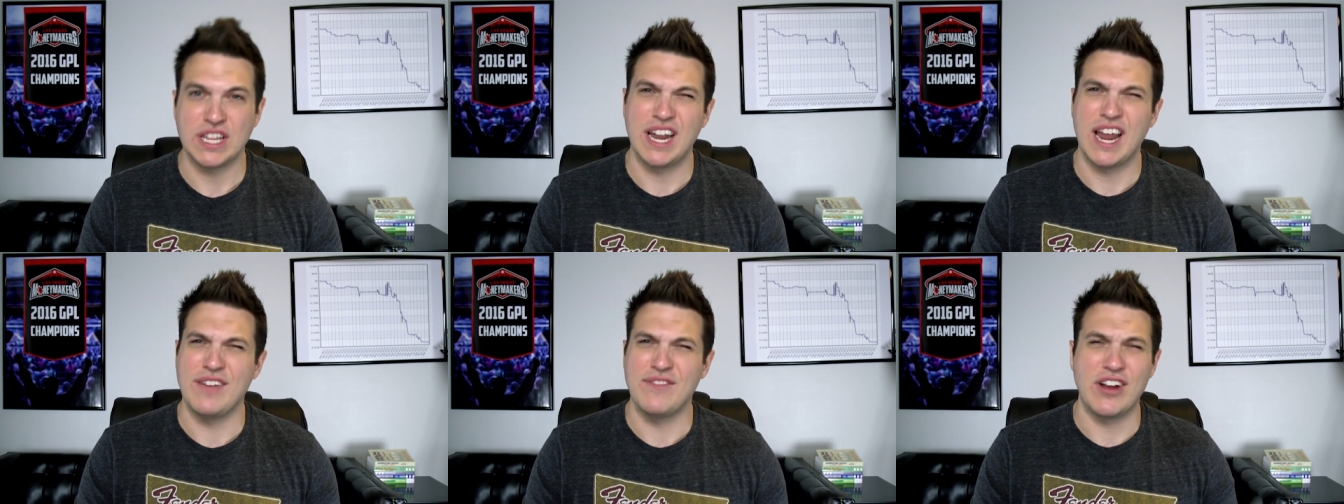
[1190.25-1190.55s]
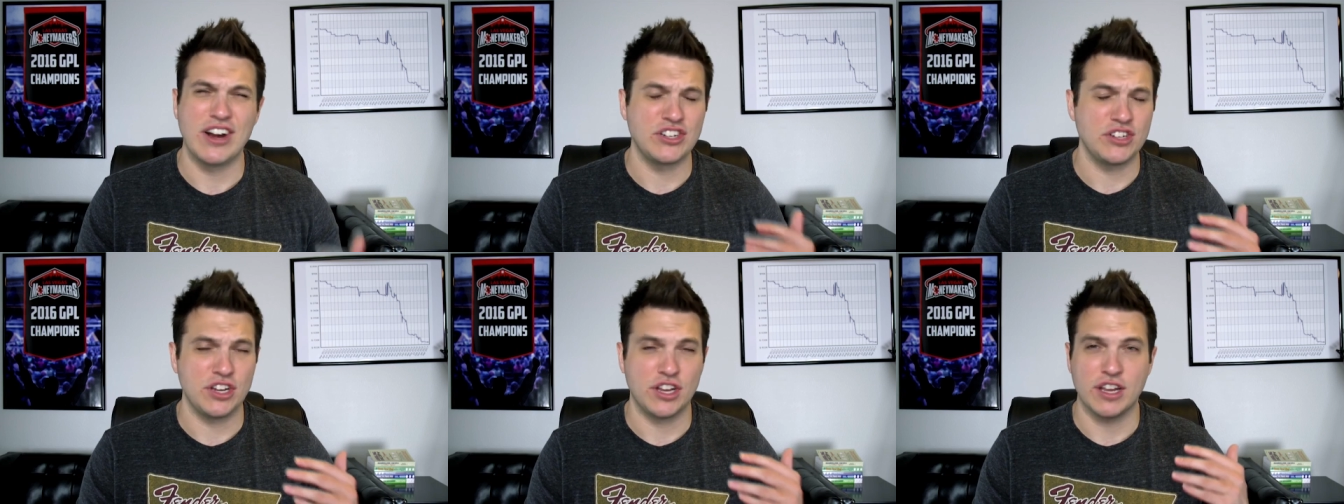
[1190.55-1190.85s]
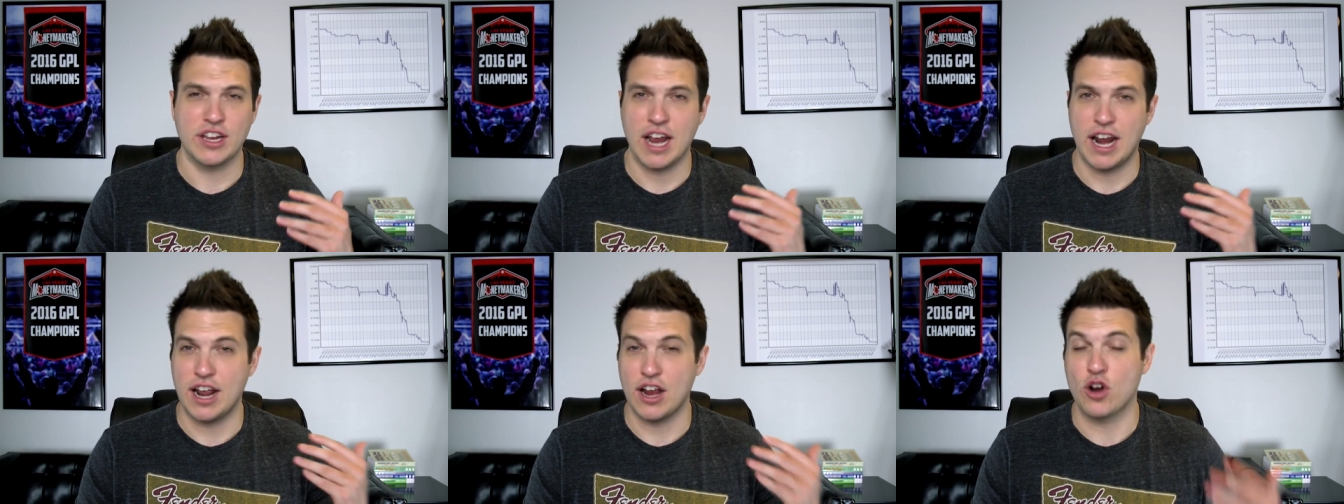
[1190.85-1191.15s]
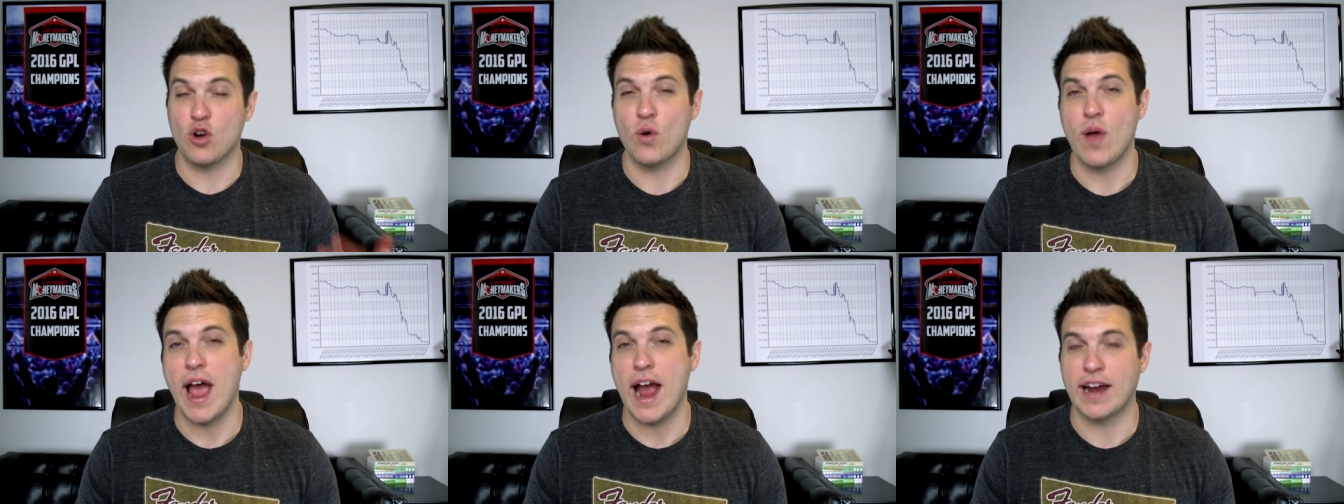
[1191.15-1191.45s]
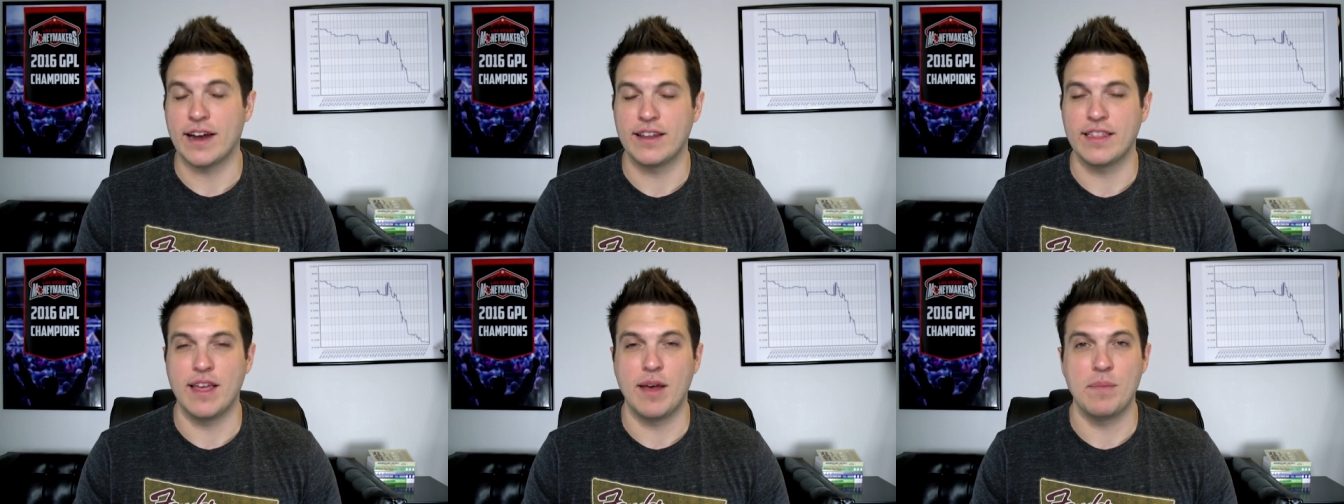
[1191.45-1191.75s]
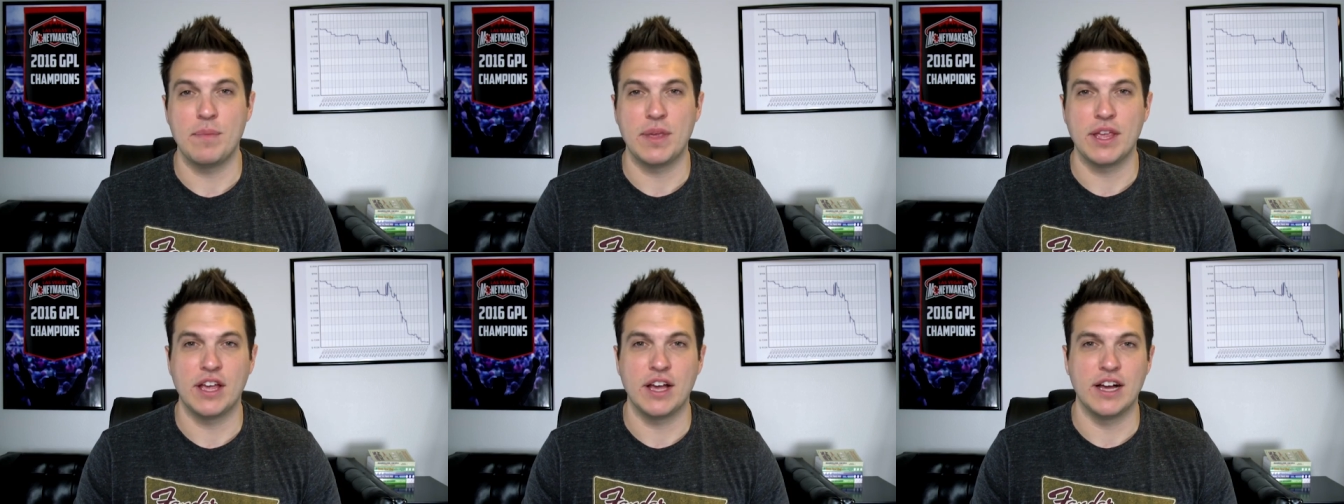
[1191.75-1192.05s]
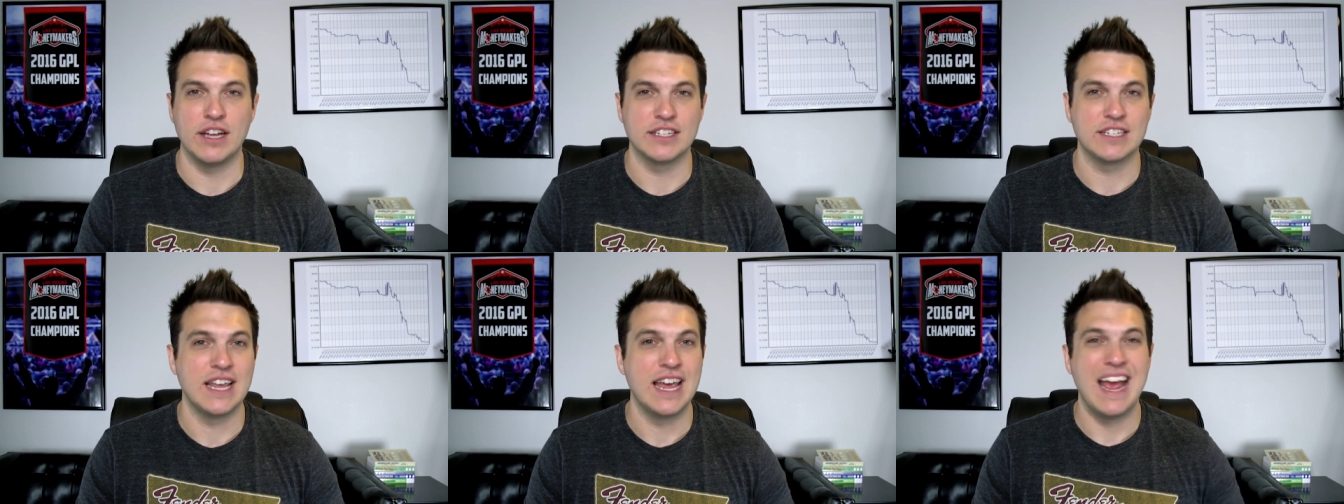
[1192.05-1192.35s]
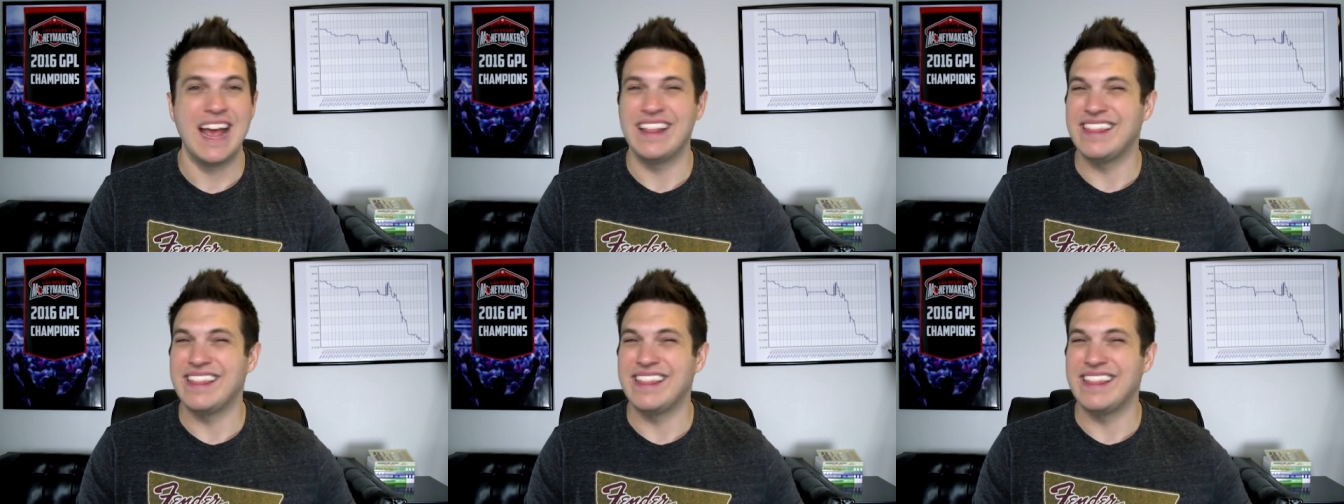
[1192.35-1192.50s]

and I eventually kind of cracked them because